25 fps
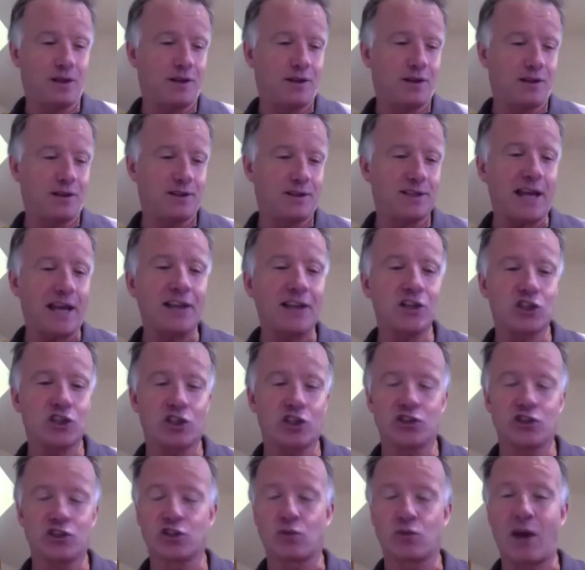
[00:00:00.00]

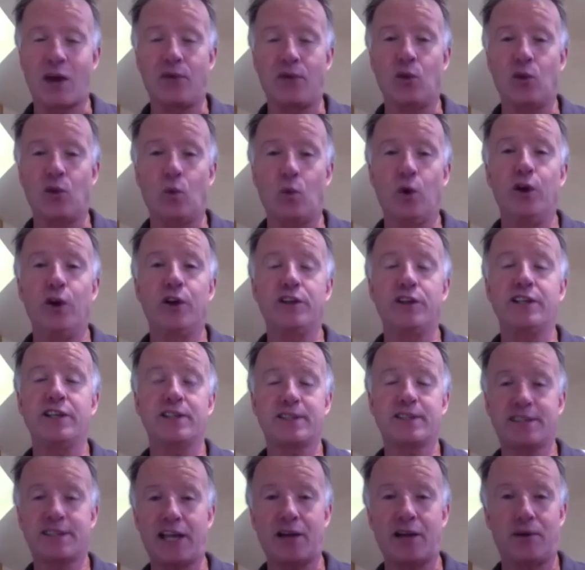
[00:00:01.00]
tensions around the word
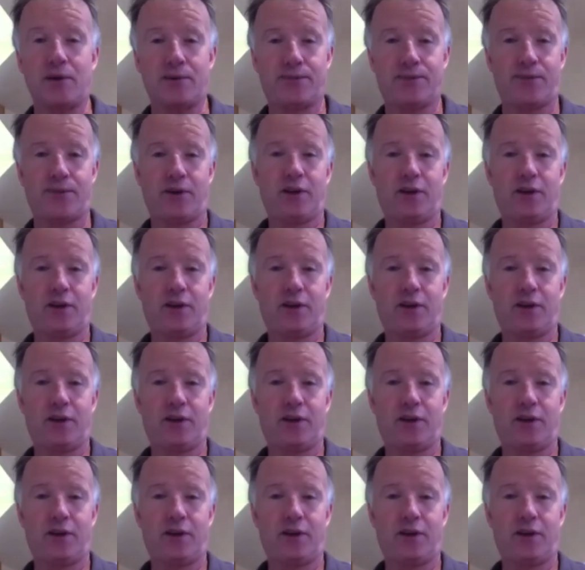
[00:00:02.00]
itself,